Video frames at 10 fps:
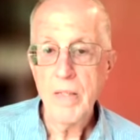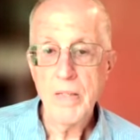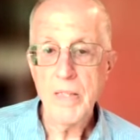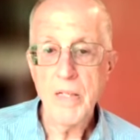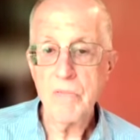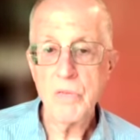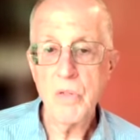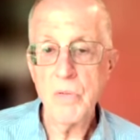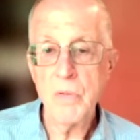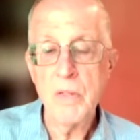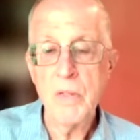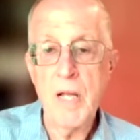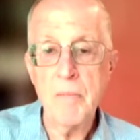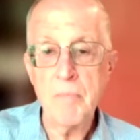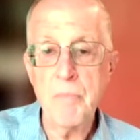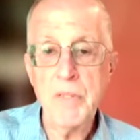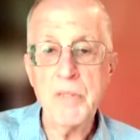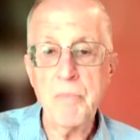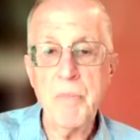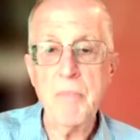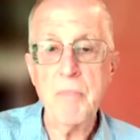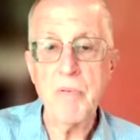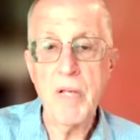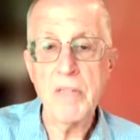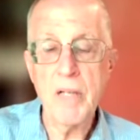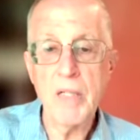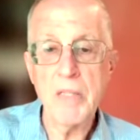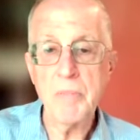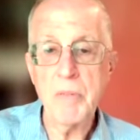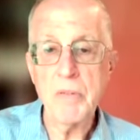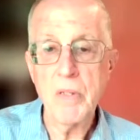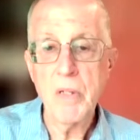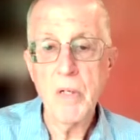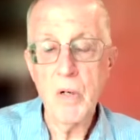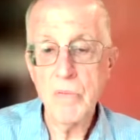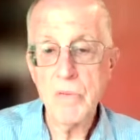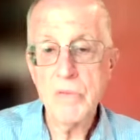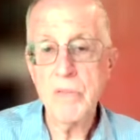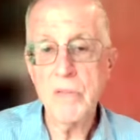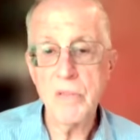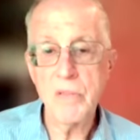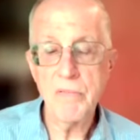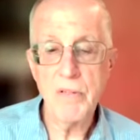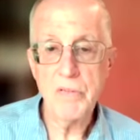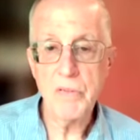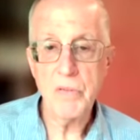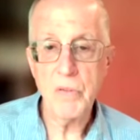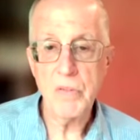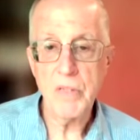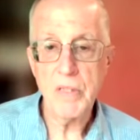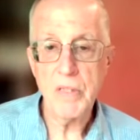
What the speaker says: They never turned that piece of paper, that document, over to the defense attorney.